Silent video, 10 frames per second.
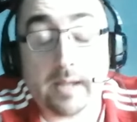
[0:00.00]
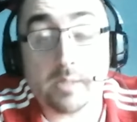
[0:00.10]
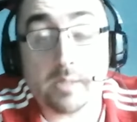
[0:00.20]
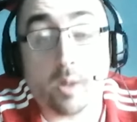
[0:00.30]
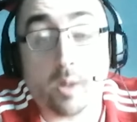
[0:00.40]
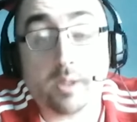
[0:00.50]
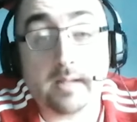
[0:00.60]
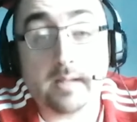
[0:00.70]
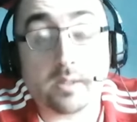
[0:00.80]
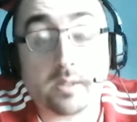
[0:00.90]
is watching
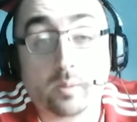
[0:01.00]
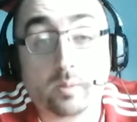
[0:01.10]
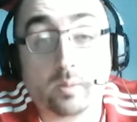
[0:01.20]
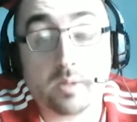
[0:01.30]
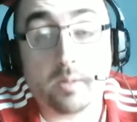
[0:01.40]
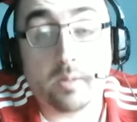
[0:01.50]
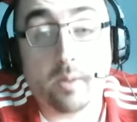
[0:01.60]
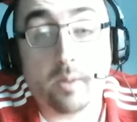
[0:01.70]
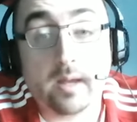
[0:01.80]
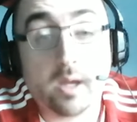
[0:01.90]
this or some
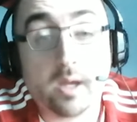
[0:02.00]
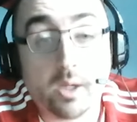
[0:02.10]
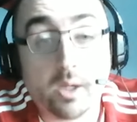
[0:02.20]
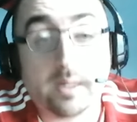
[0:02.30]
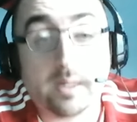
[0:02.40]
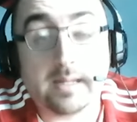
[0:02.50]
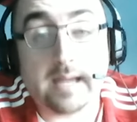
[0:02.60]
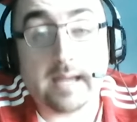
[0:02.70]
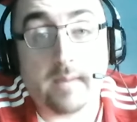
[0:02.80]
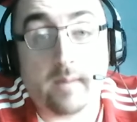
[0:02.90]
point, you need to
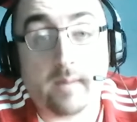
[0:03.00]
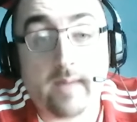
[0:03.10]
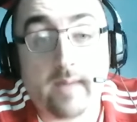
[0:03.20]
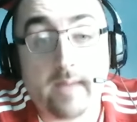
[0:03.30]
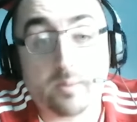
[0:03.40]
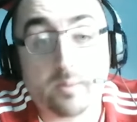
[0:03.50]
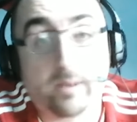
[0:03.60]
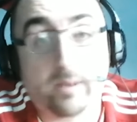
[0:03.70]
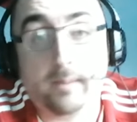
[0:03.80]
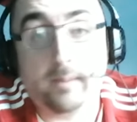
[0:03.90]
take him off there and just
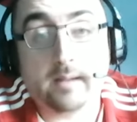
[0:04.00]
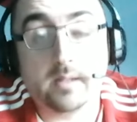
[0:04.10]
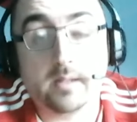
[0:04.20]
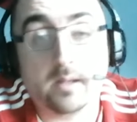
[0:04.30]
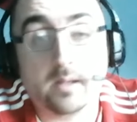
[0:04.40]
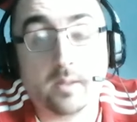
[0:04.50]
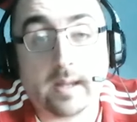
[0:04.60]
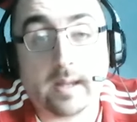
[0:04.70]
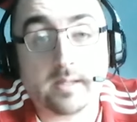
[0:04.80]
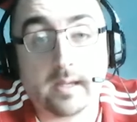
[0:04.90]
bring him back to
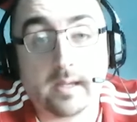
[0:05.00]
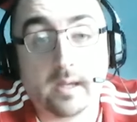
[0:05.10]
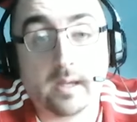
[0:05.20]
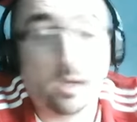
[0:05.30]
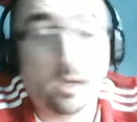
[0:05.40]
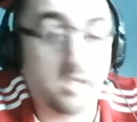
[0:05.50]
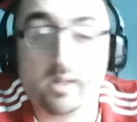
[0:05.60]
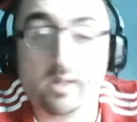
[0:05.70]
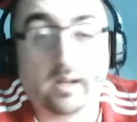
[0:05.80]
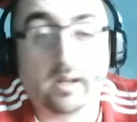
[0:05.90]
NXT, because he's
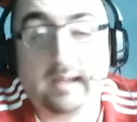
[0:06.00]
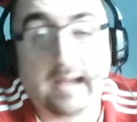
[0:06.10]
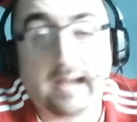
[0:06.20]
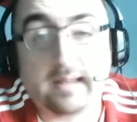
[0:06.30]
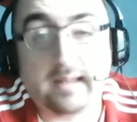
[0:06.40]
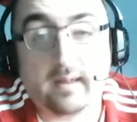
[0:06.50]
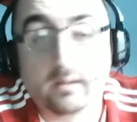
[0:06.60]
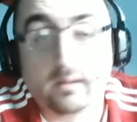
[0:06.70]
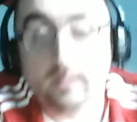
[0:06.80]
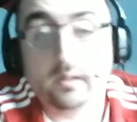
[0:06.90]
not going to get anything.
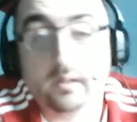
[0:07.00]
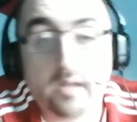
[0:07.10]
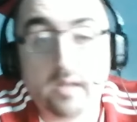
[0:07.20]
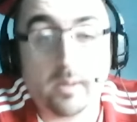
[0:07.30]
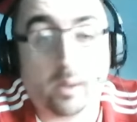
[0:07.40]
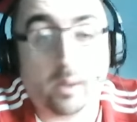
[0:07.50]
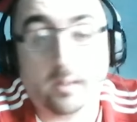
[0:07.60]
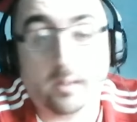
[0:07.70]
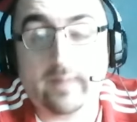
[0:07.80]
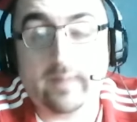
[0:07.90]
He'd be lucky
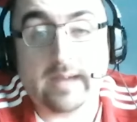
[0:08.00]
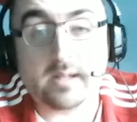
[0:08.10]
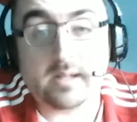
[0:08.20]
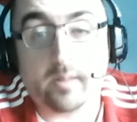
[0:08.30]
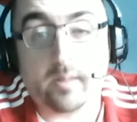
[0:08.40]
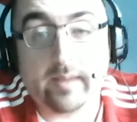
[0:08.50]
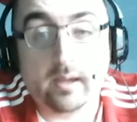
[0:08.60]
to even get something.